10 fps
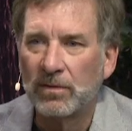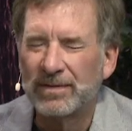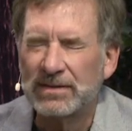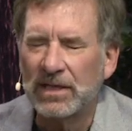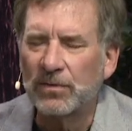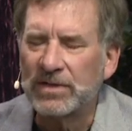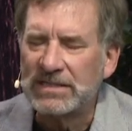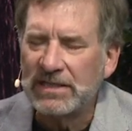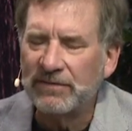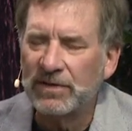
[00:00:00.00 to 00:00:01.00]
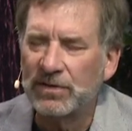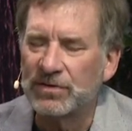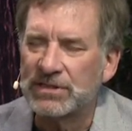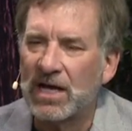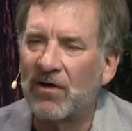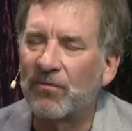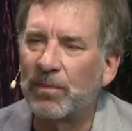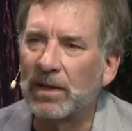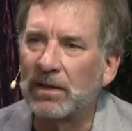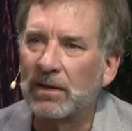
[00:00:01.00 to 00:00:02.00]
It's like receiving yourself,
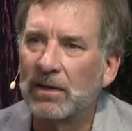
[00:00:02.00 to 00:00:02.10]
but